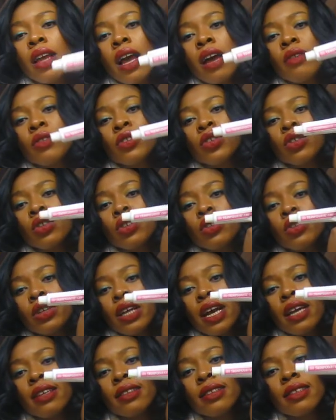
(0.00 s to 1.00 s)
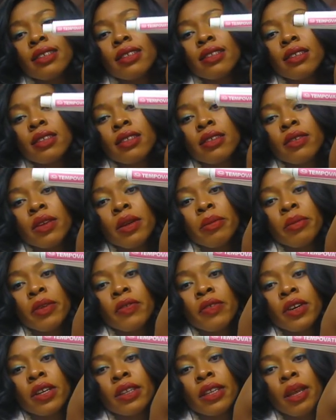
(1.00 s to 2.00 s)
I've showed you guys this cream
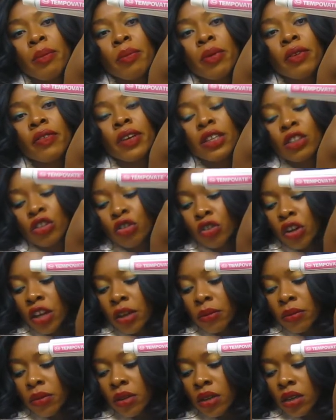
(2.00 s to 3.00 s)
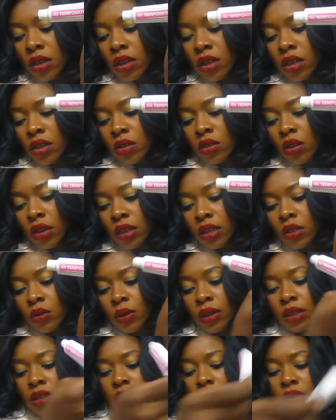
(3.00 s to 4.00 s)
before, TEMPOVATE cream. So this
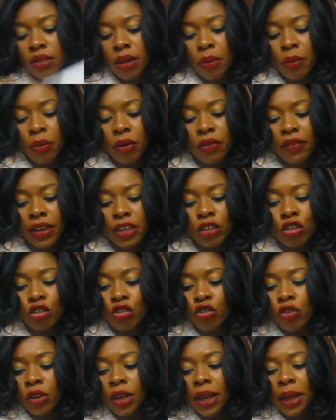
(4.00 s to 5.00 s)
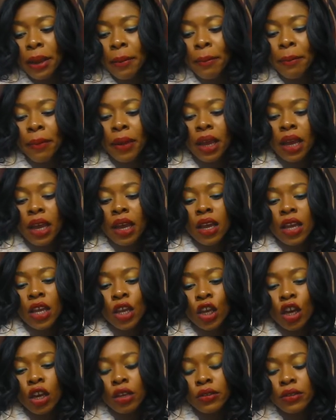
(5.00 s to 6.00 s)
one is TEMPOVATE cream.
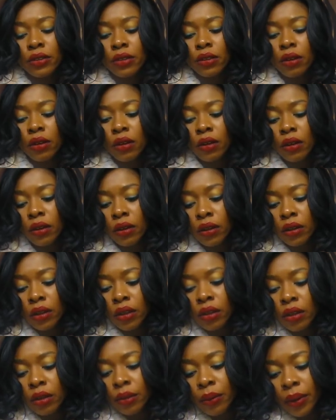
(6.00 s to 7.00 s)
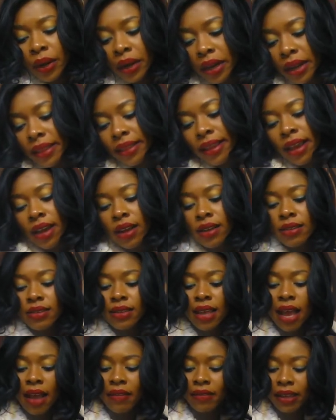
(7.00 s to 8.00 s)
It also, where they
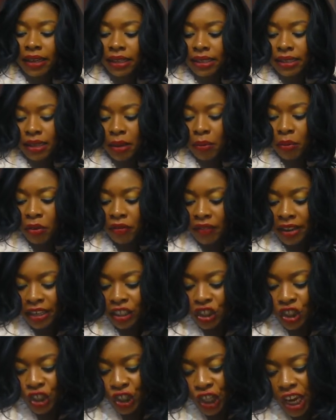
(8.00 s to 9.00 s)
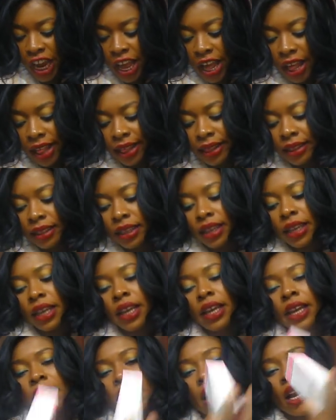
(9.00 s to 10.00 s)
also have like a TEMPOVATE gel,
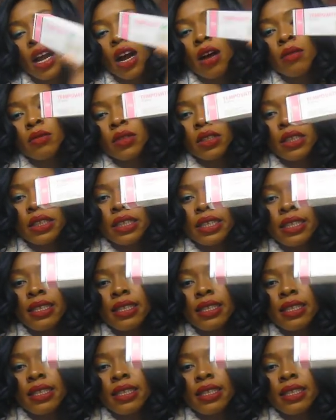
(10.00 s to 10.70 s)
it comes in this